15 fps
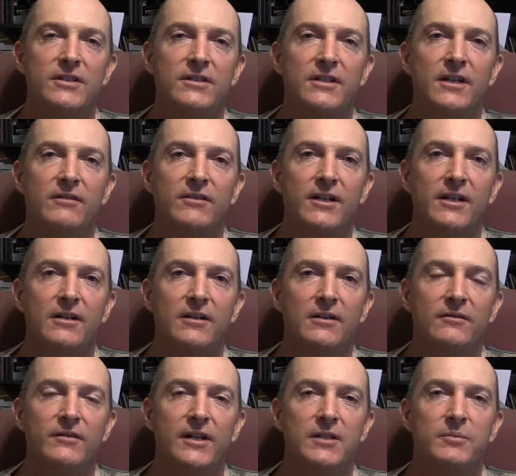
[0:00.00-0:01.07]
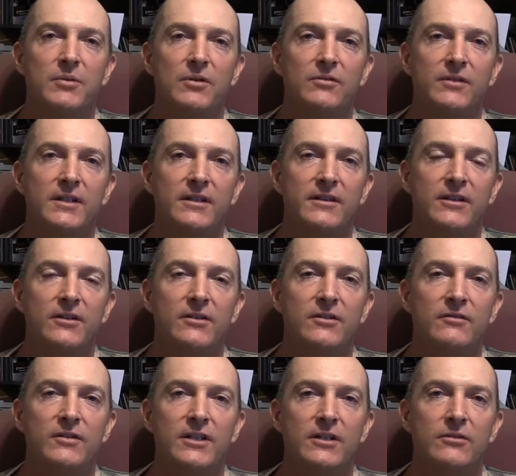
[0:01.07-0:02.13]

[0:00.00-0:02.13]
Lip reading: that I've got a Facebook link there in the video